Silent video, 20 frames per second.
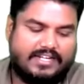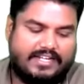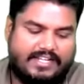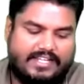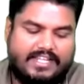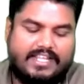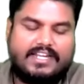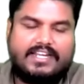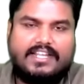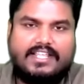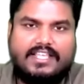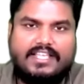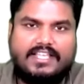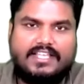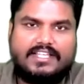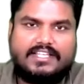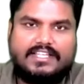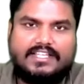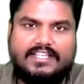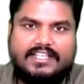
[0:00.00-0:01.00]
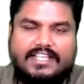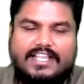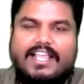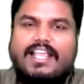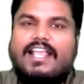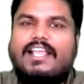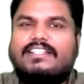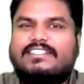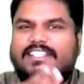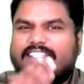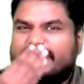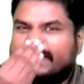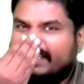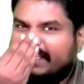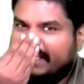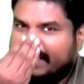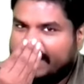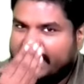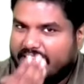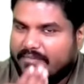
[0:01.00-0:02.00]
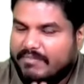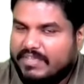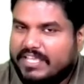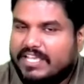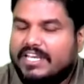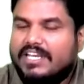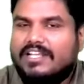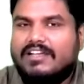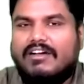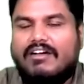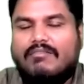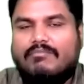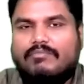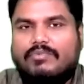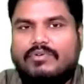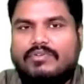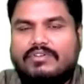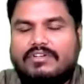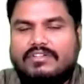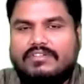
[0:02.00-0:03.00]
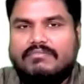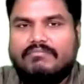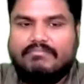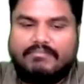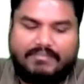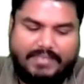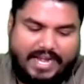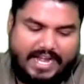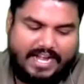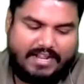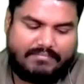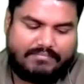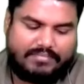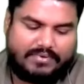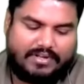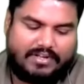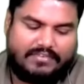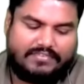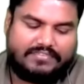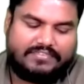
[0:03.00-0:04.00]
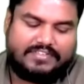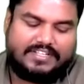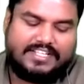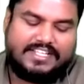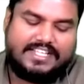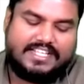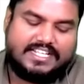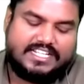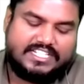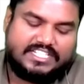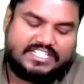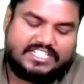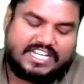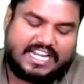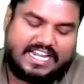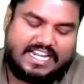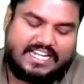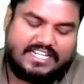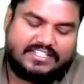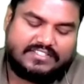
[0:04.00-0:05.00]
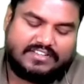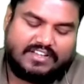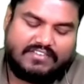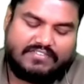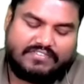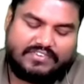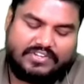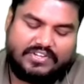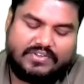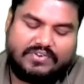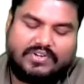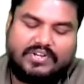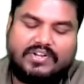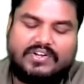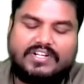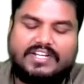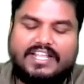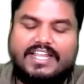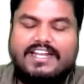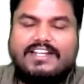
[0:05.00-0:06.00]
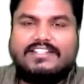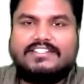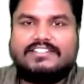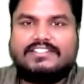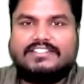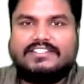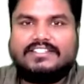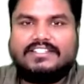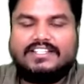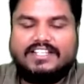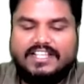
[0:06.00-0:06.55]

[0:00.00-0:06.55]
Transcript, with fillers: DNA is a chemical compound made up of chains of nucleotides.